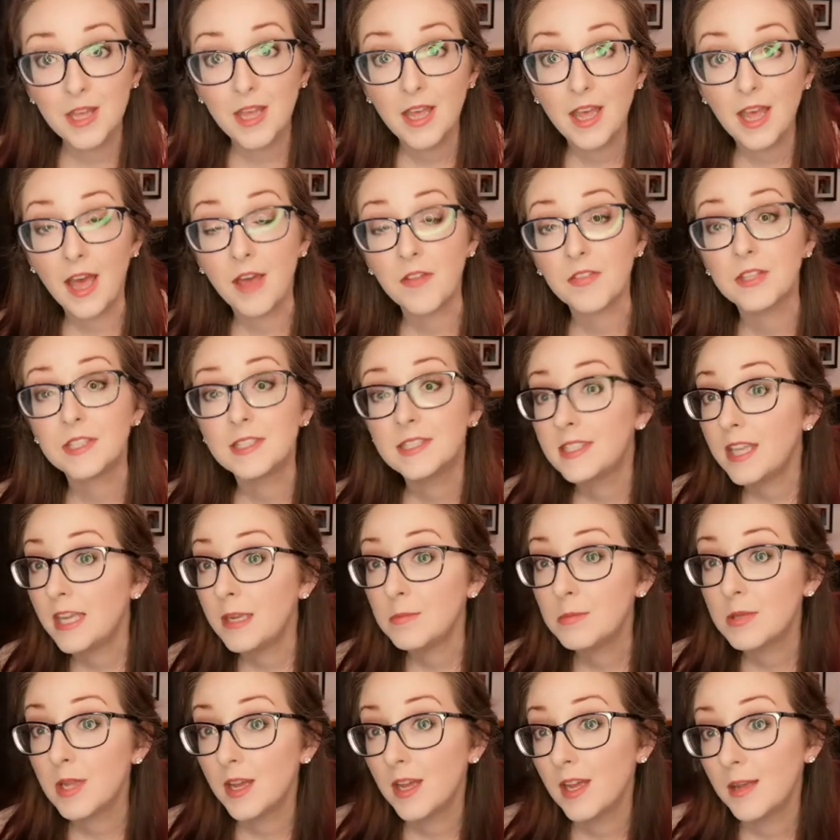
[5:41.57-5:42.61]
At the same
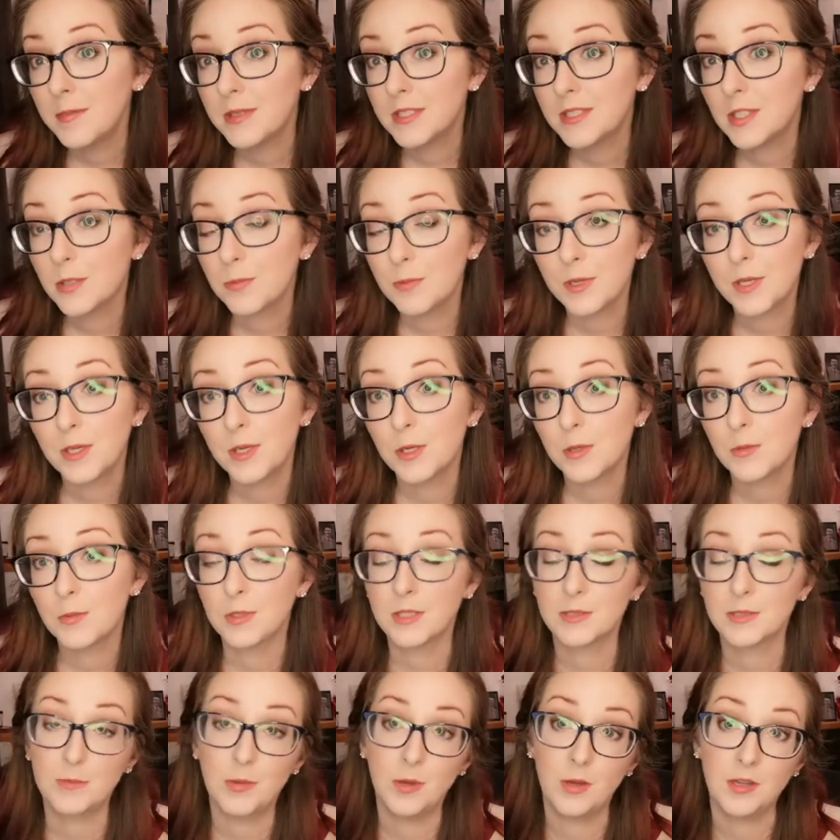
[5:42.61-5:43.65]
time as the reader
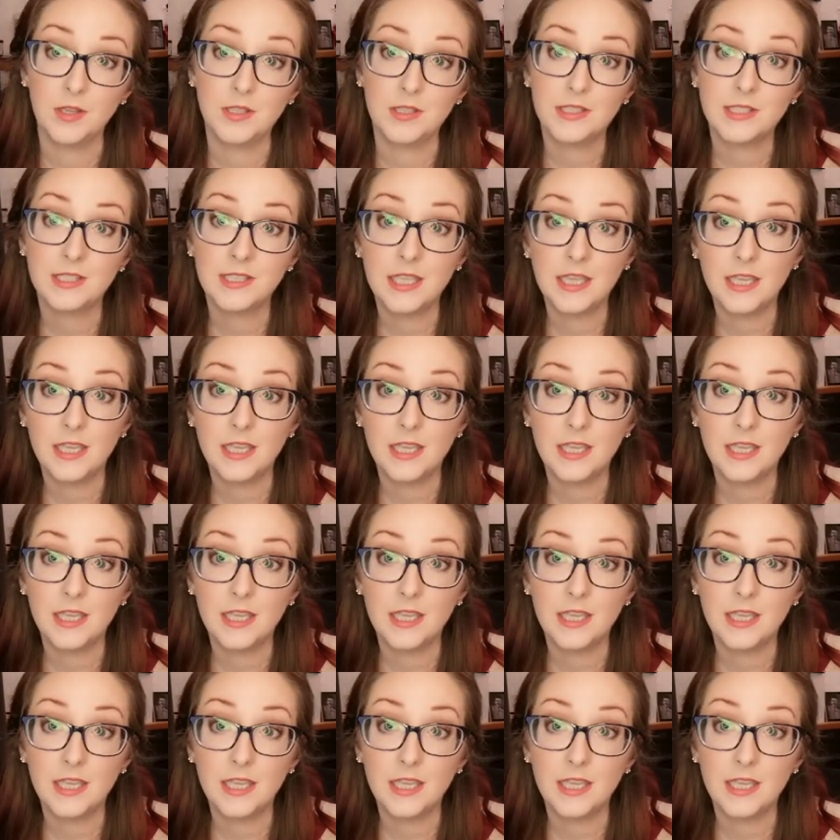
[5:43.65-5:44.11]
response